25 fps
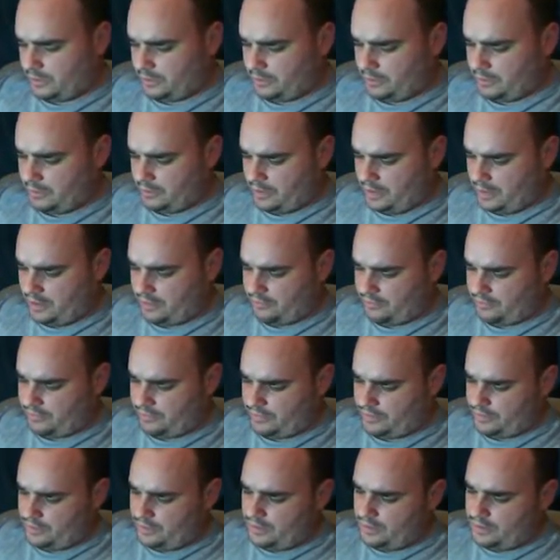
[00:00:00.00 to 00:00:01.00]
other people have.
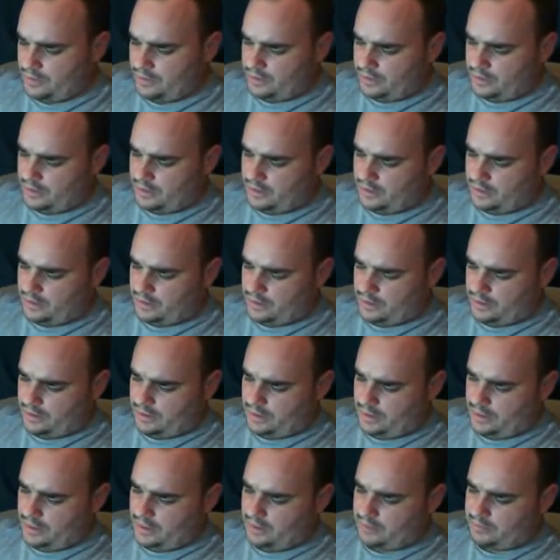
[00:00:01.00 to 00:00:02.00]

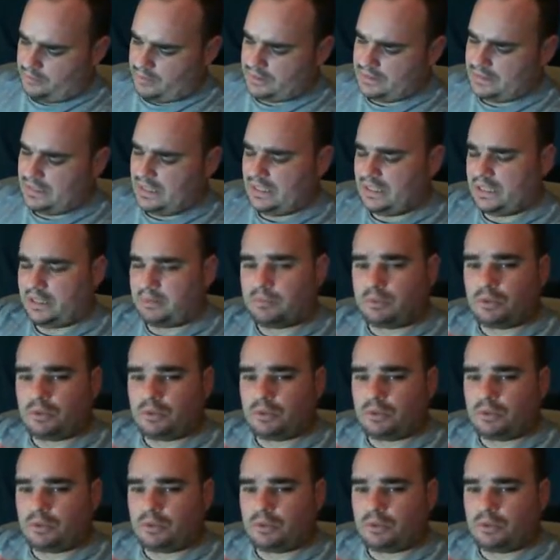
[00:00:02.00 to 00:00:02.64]
And metallic